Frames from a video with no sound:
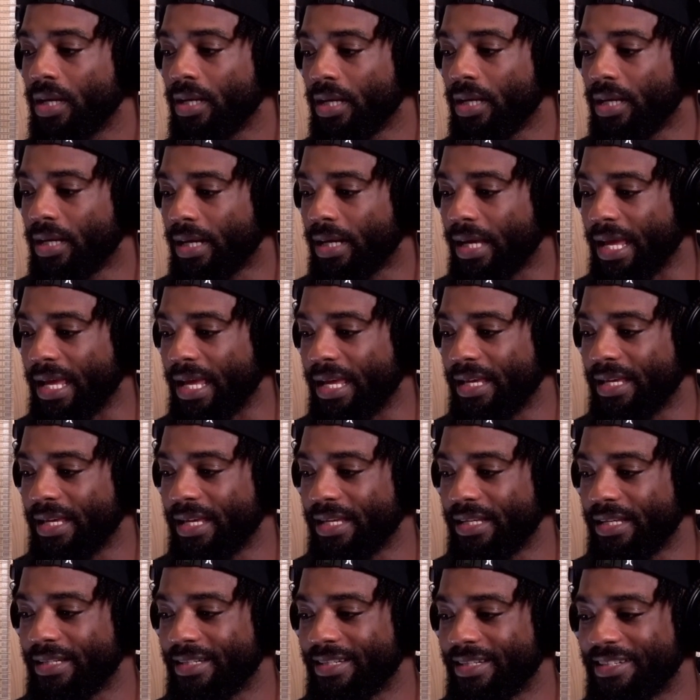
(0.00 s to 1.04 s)

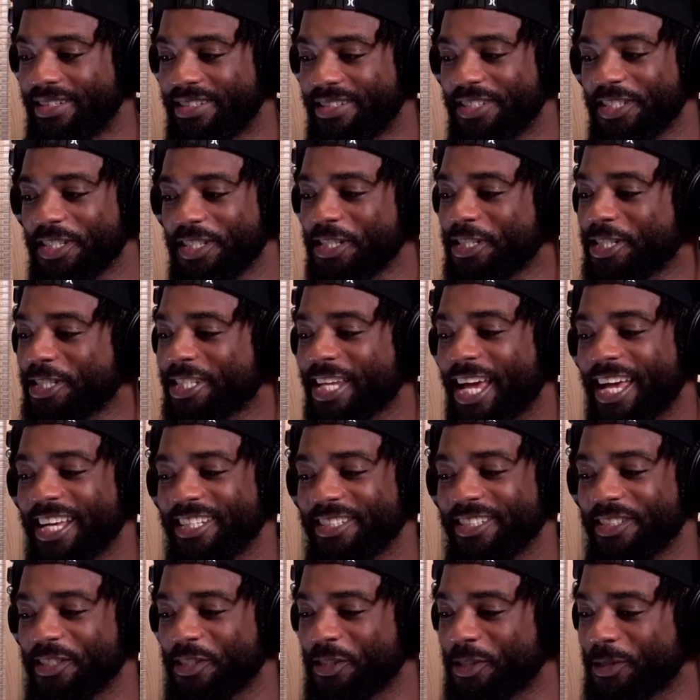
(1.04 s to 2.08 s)
And she just has
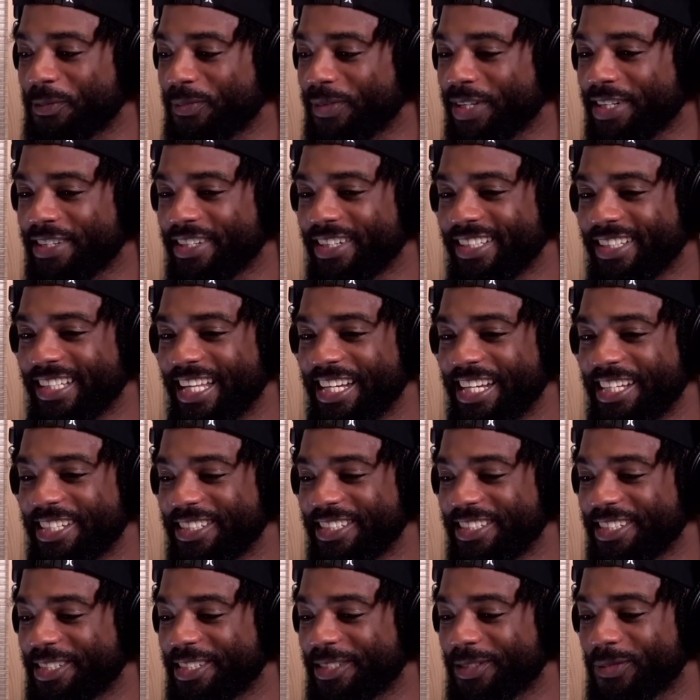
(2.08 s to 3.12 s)
this spirit that is
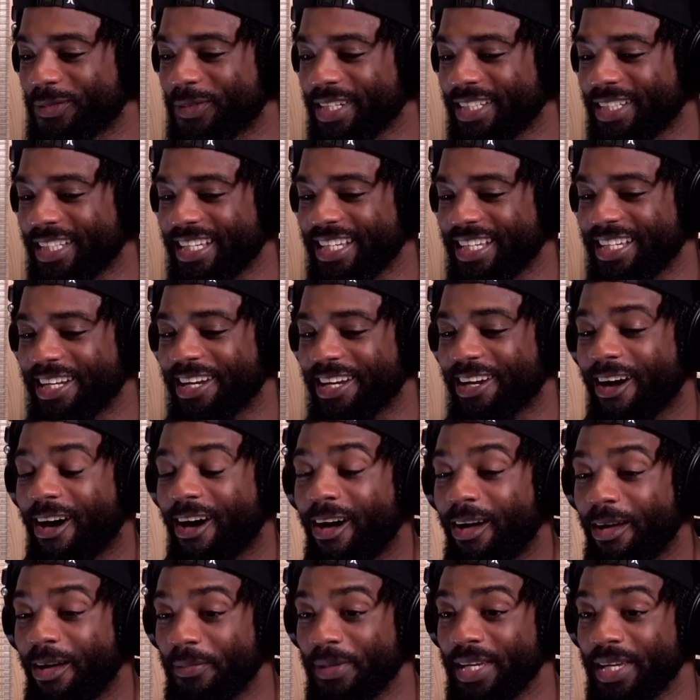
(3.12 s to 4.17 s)
just really
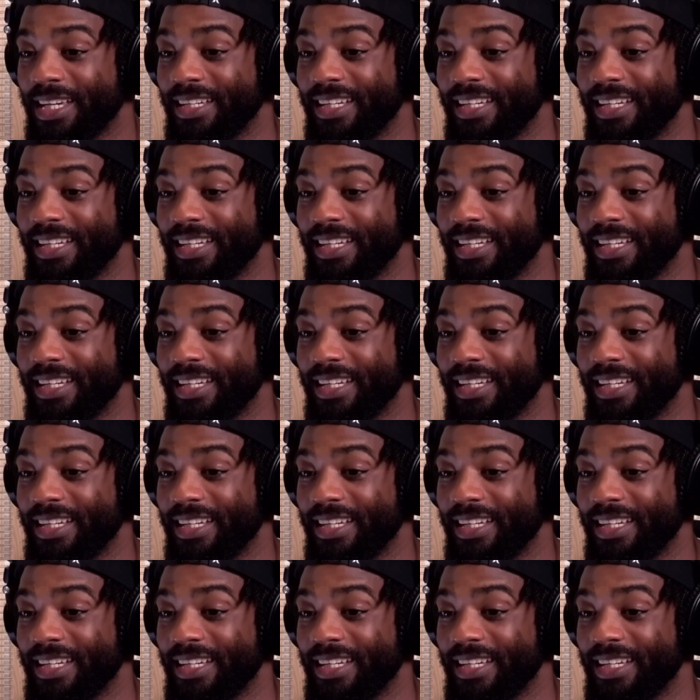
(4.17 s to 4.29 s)
calming,